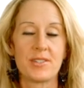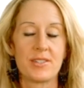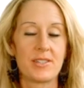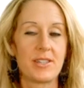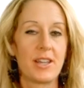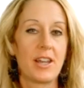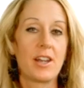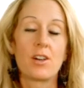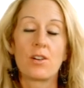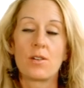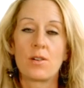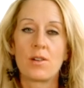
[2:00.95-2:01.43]

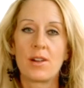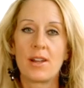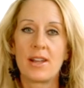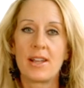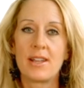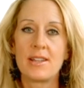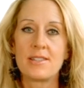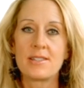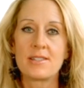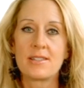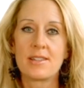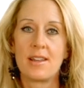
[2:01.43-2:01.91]

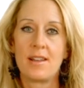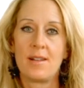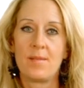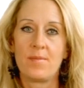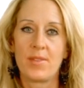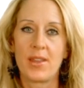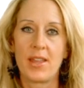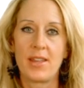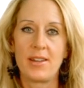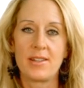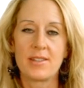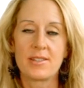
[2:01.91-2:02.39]
steroids,
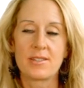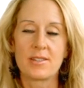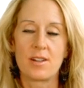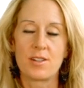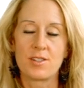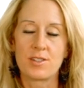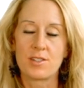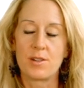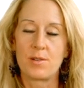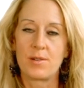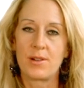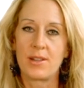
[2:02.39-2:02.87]
and it's
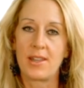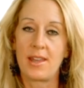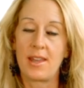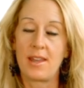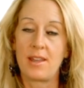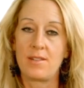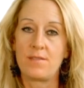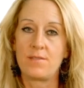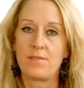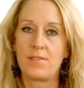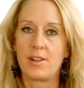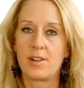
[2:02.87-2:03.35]
also,
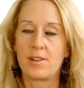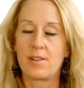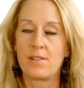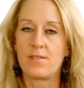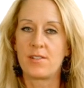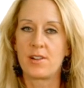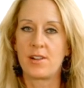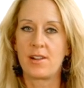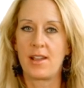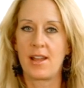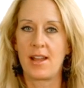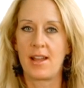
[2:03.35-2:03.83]
again, very,
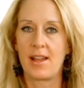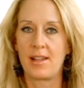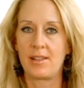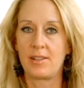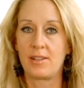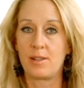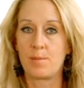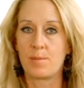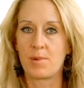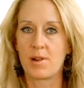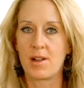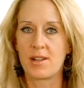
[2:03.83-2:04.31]
very
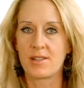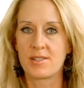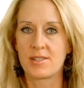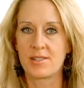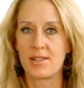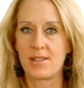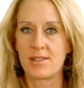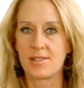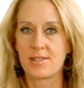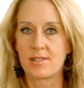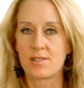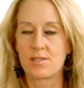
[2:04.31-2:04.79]
highly
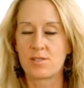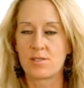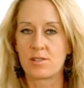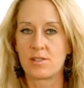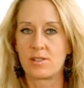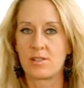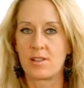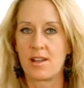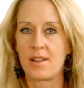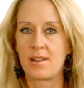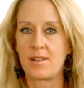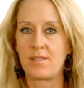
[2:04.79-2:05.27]
processed. There's a
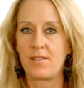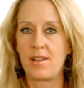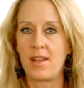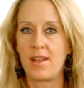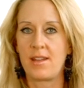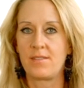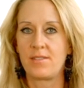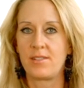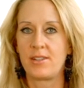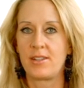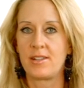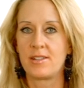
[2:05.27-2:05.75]
lot of
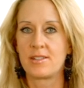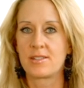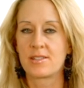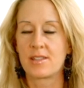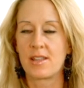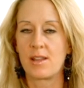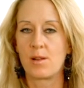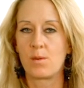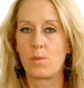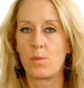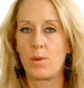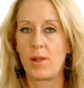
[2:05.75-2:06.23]
evidence
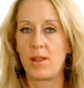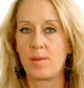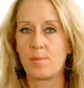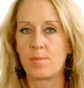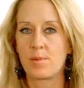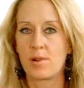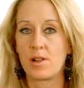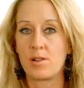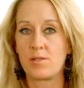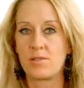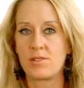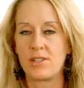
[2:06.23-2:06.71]
that whey
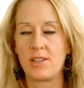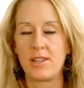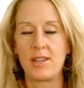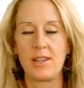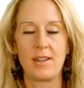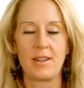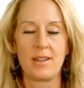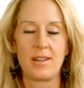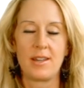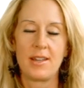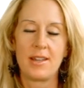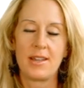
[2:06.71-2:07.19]

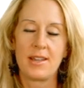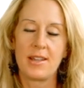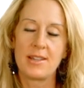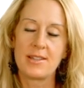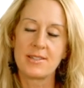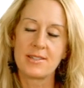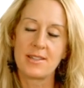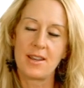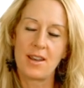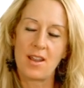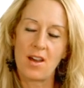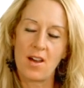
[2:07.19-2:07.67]
protein
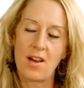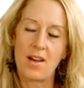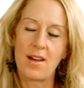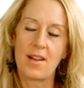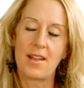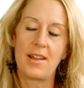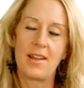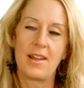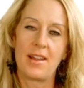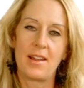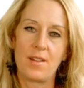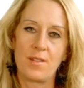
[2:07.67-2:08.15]
is
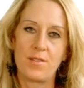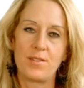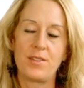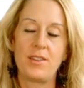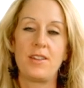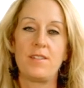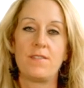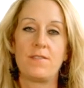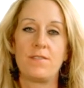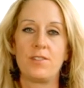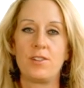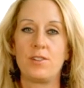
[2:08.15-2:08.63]
not a
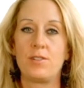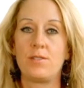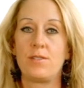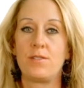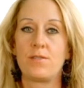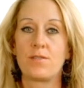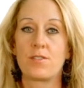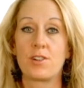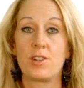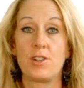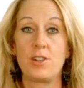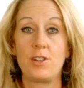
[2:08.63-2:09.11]
healthy food
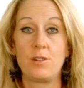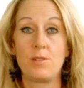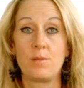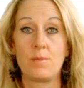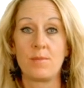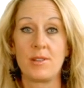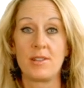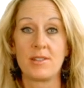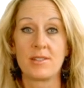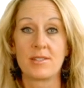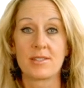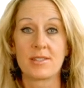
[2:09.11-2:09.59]
for
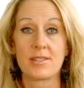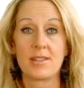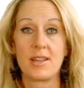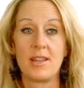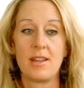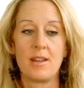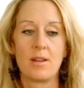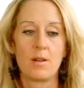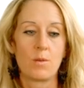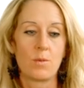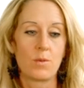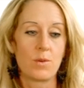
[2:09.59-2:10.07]
humans.
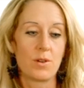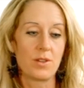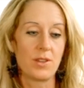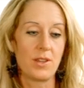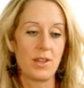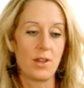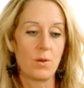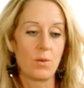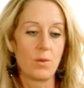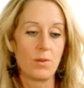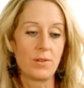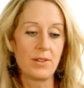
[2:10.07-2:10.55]
We're
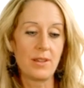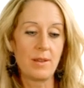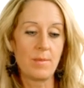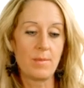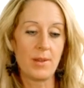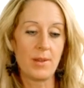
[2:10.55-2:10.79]
the only